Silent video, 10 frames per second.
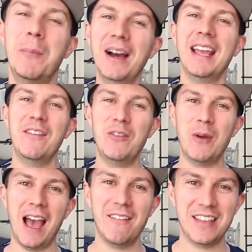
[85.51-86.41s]
But if
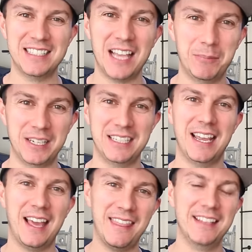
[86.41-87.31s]
you have a septic
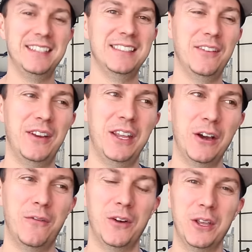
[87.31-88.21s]
tank, this is the
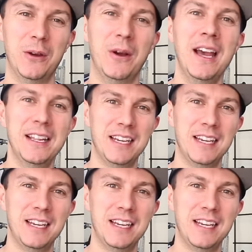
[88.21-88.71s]
video for you.